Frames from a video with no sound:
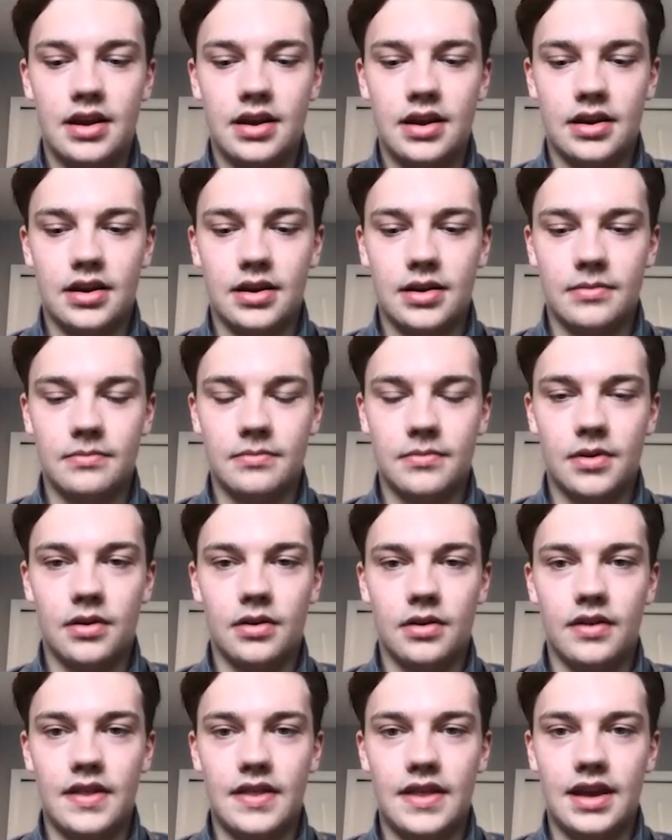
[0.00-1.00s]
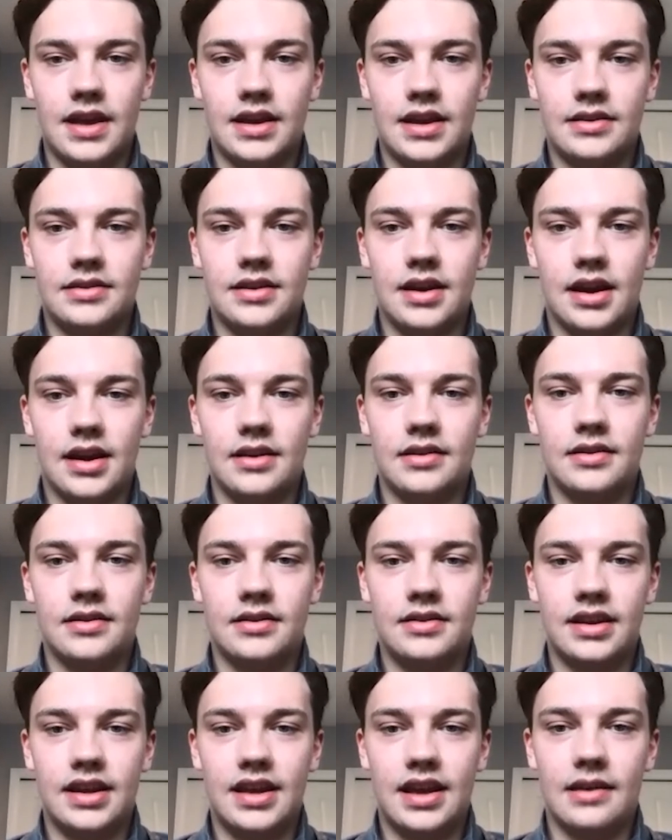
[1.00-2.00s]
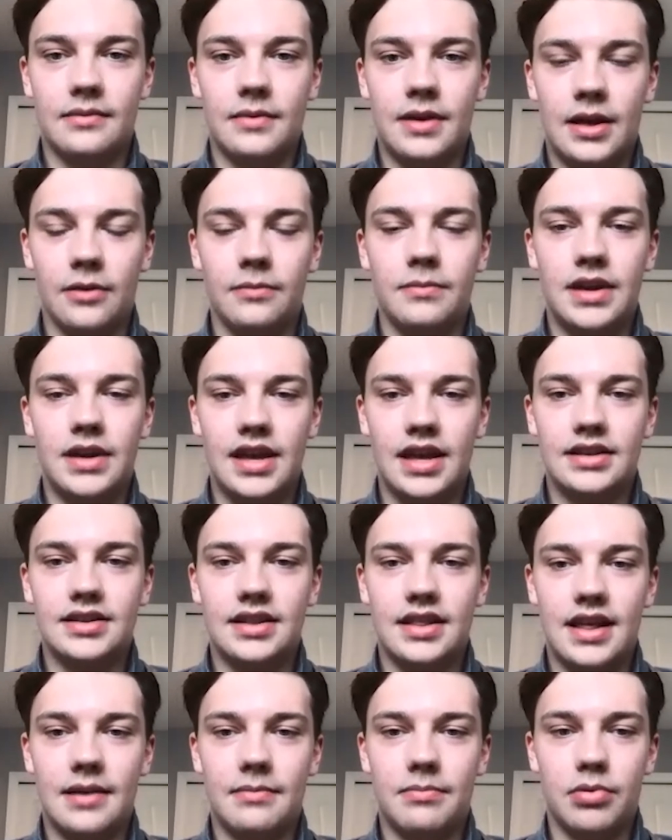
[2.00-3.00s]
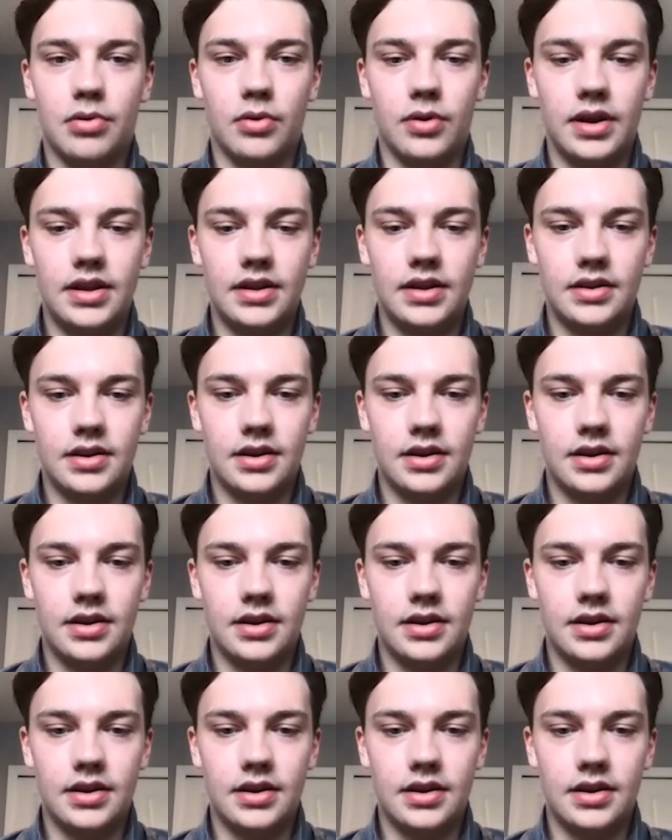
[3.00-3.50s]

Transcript: um, all that they had done to get help me get to that point.